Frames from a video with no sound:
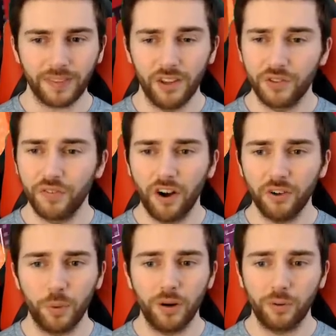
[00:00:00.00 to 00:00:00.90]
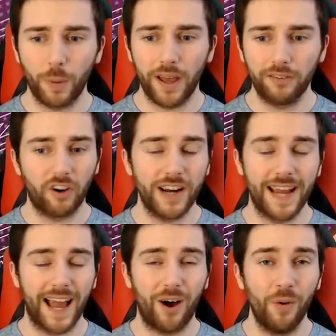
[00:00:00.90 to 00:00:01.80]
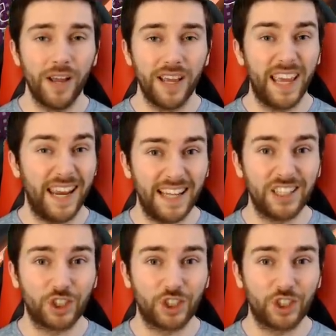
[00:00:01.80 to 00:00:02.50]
as far as we're aware right now, it is